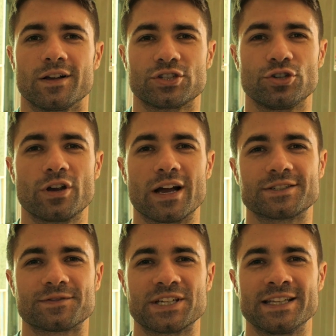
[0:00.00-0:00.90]
You
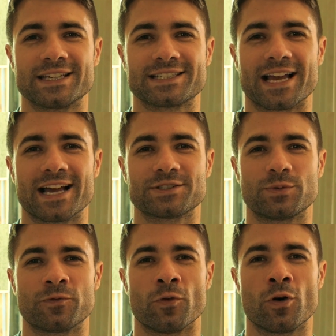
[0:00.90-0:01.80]
guys have seen this test
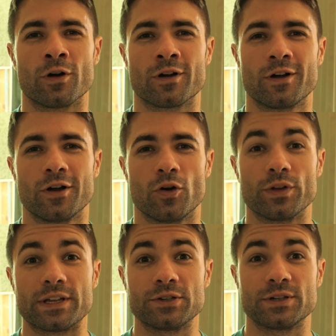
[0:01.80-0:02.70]
before.
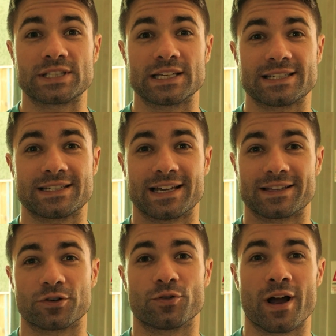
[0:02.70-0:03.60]
What they do is they
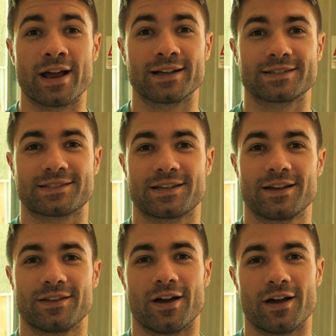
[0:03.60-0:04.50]
take the cranks,
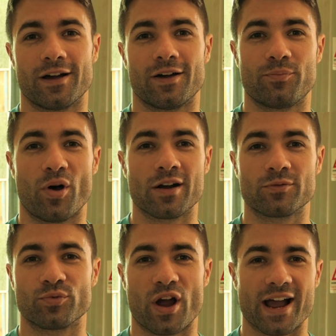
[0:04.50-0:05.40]
the
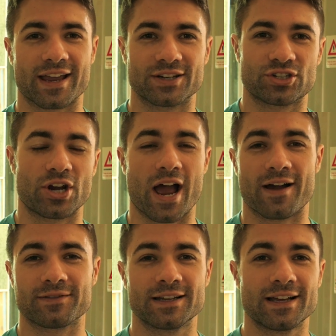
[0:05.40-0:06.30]
bottom bracket
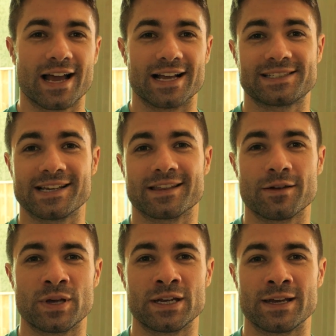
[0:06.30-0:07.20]
shaft, and stick
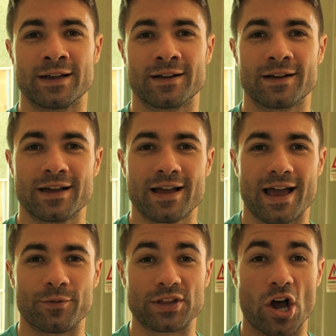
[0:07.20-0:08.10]
them in here,
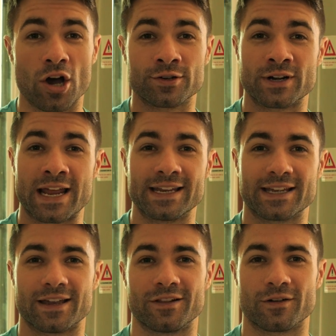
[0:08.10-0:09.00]
and with 180
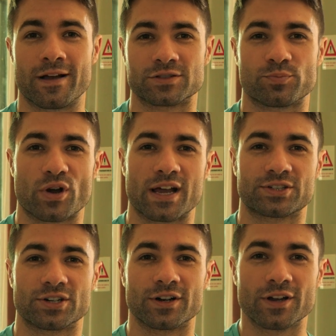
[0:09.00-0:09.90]
kilograms of
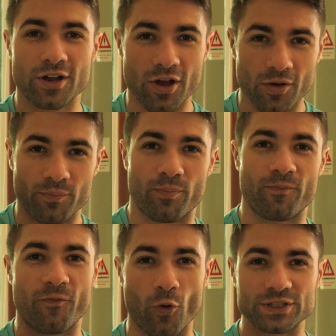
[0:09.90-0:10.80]
pressure,
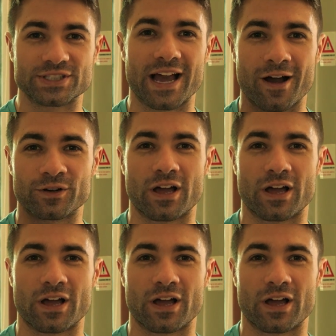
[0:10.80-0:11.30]
force down